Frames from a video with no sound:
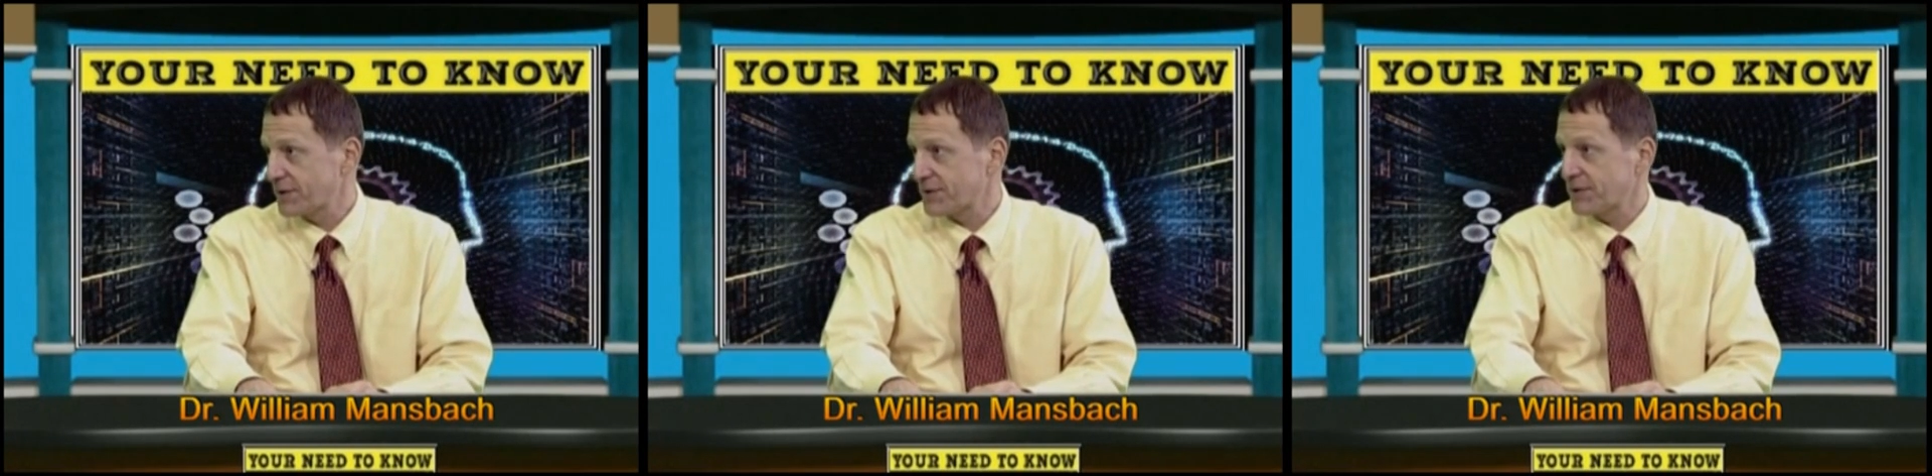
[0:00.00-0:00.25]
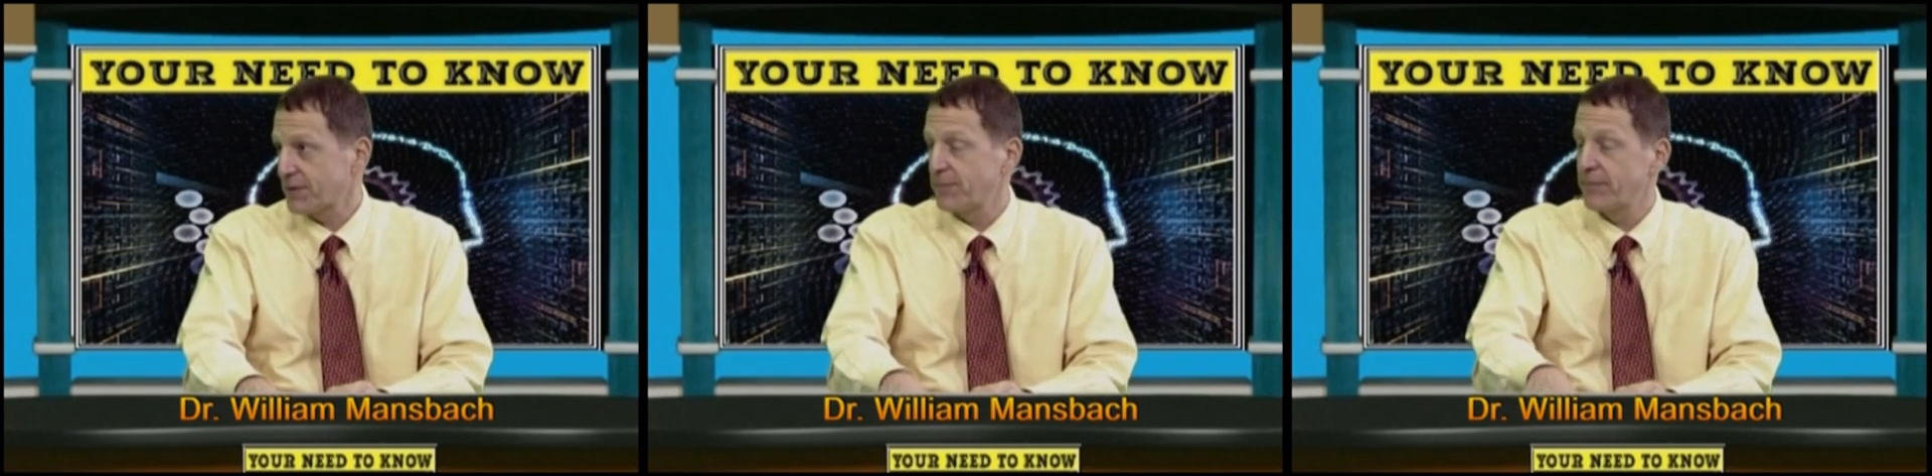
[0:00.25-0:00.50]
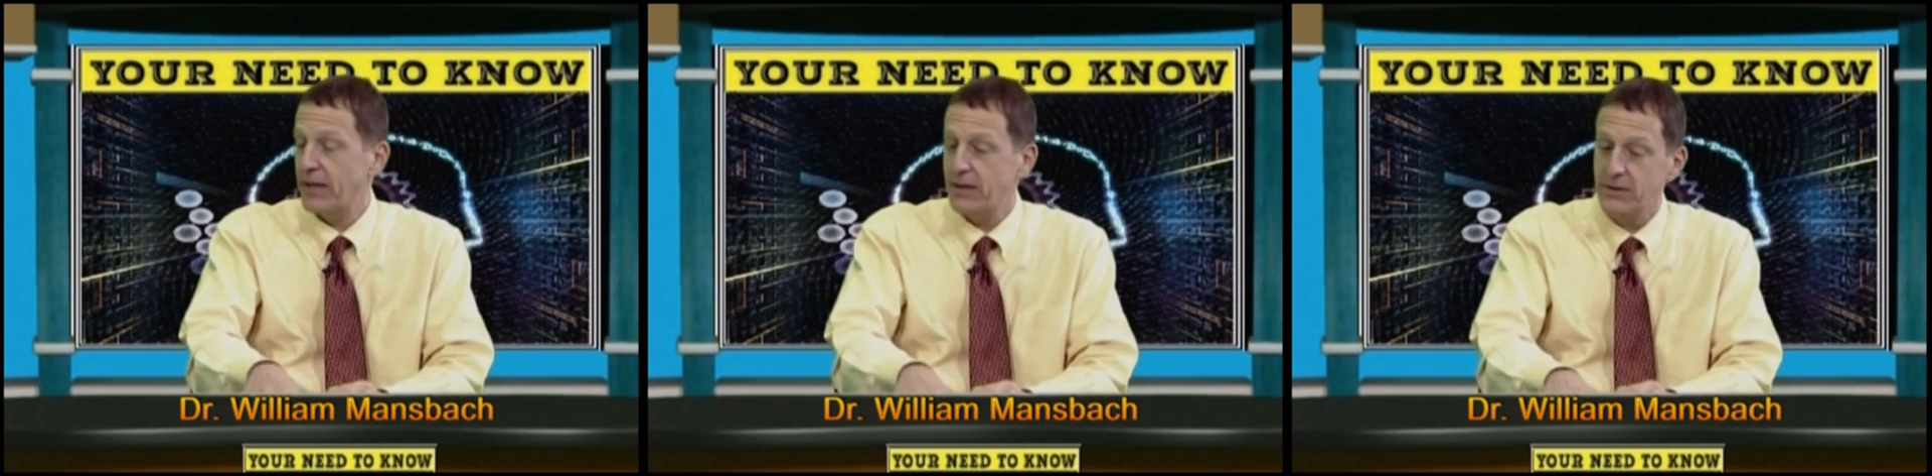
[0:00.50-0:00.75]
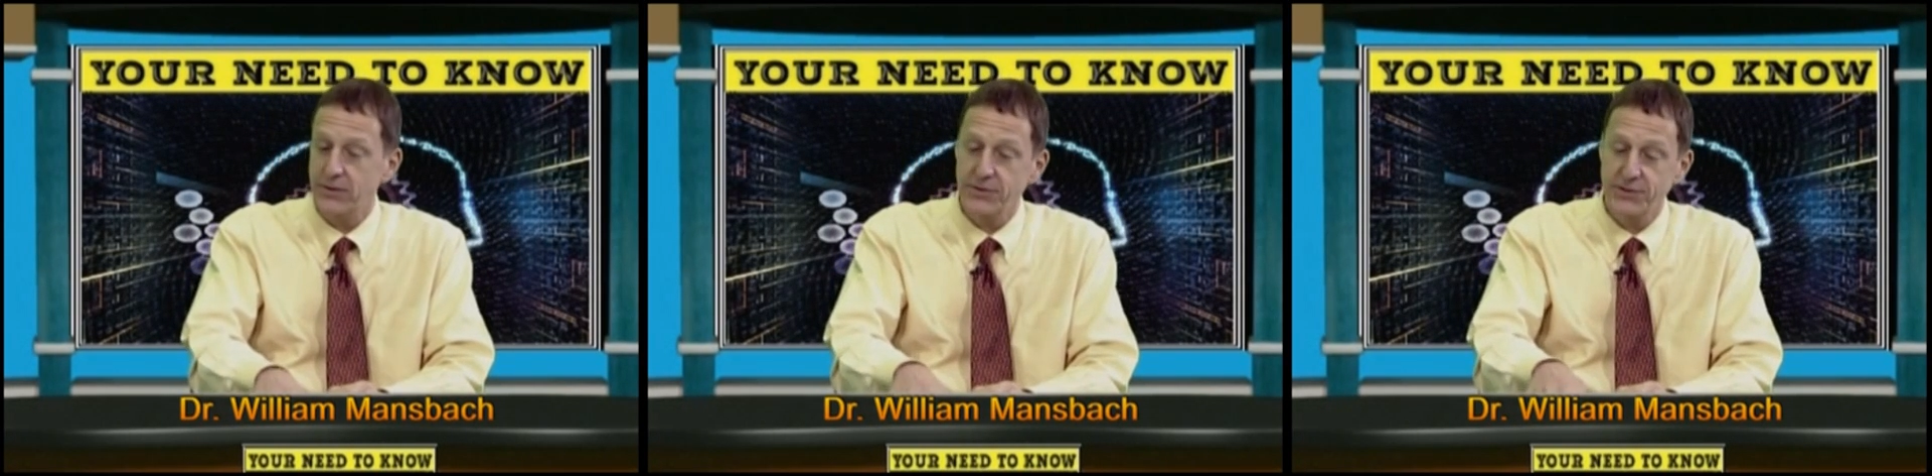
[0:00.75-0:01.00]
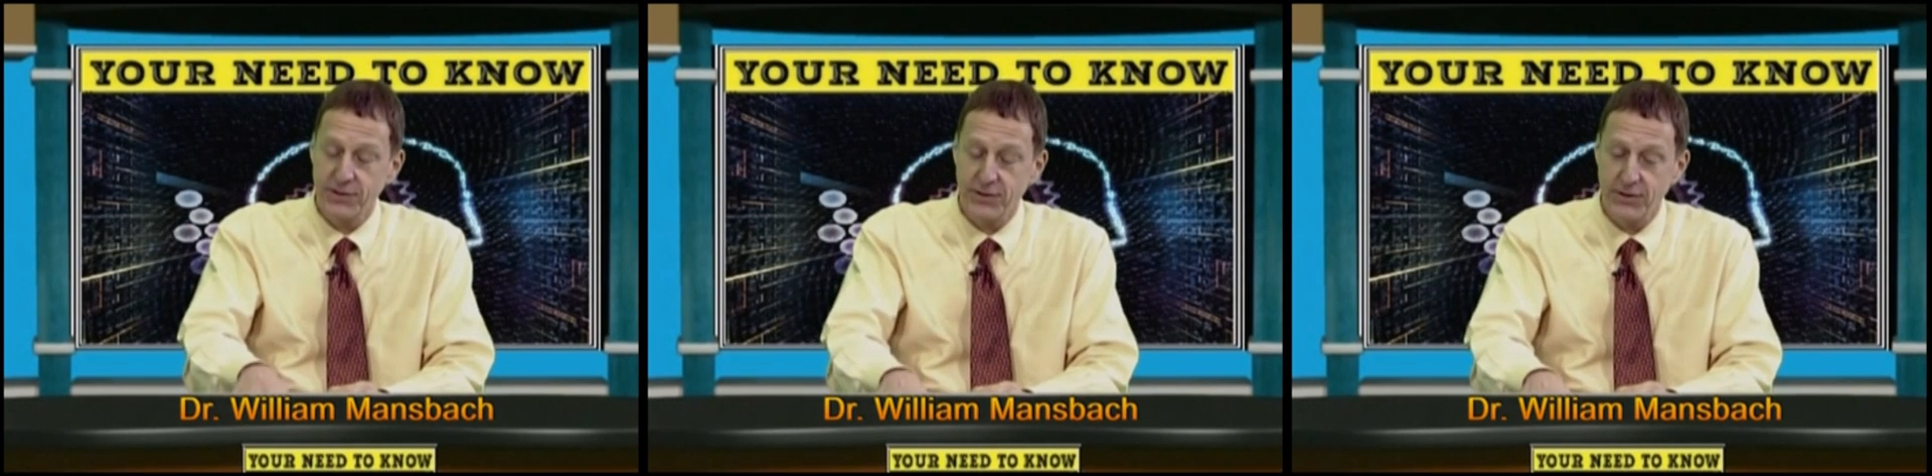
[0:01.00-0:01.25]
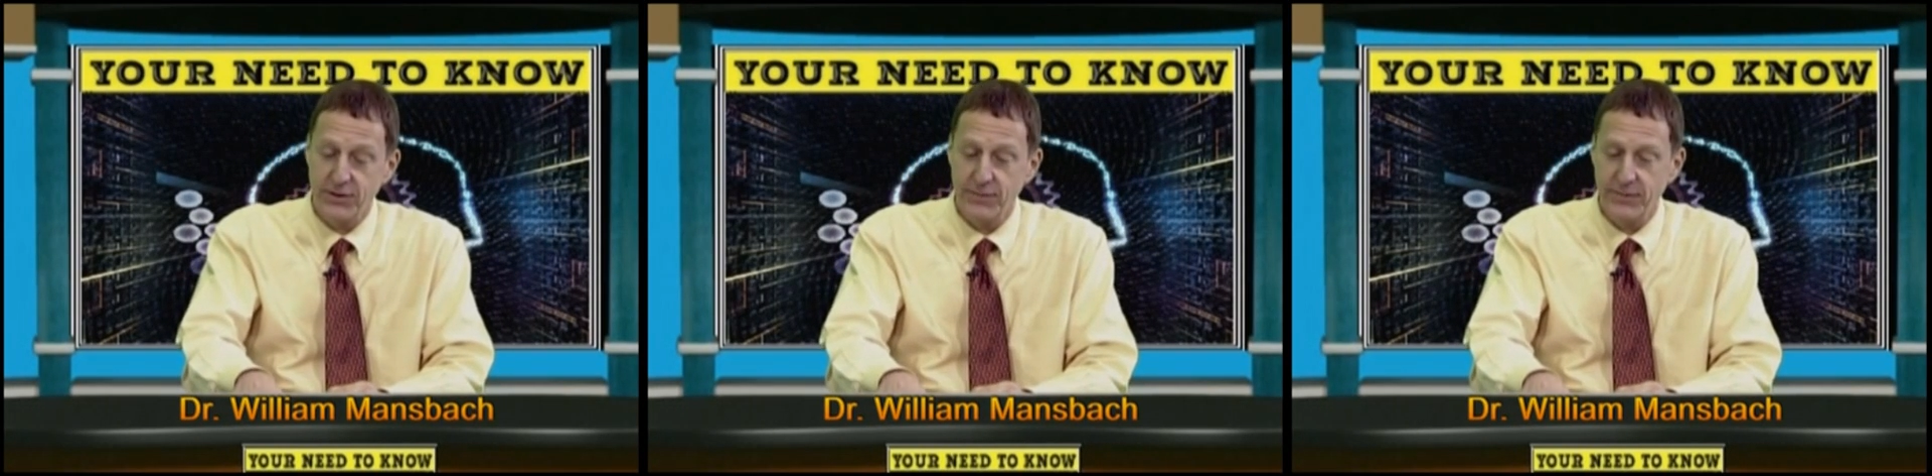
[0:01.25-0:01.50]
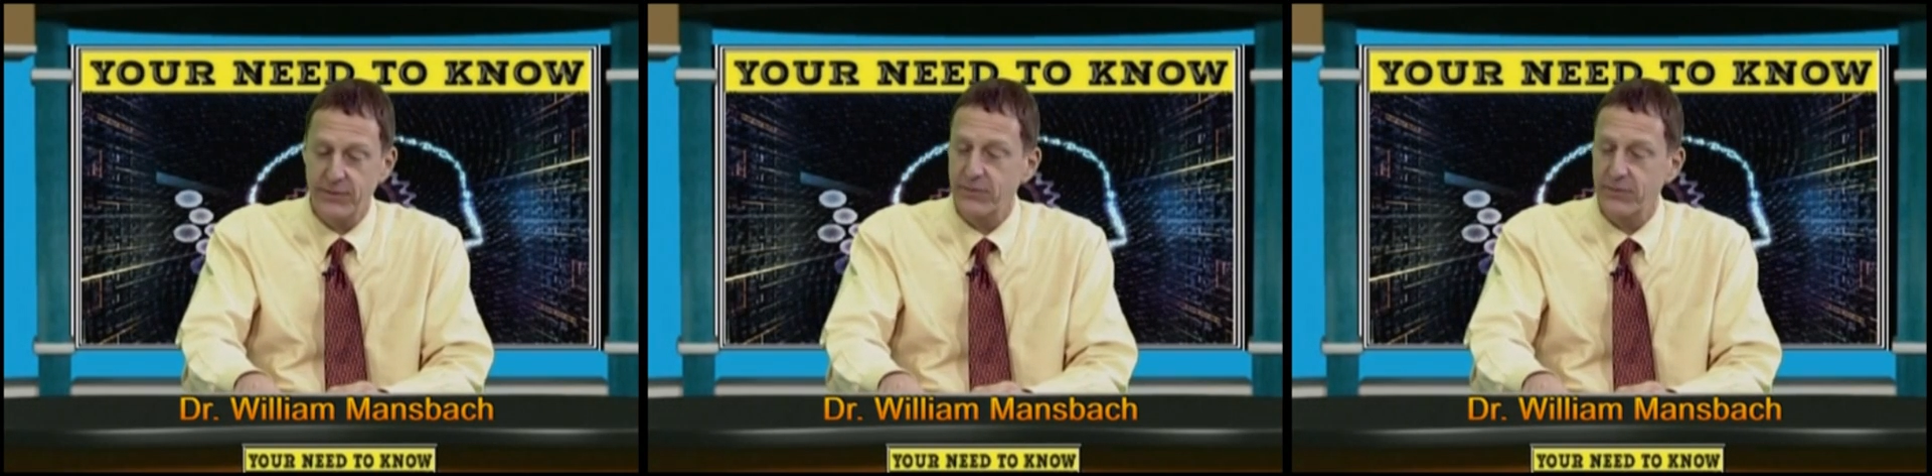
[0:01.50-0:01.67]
This is a medical term.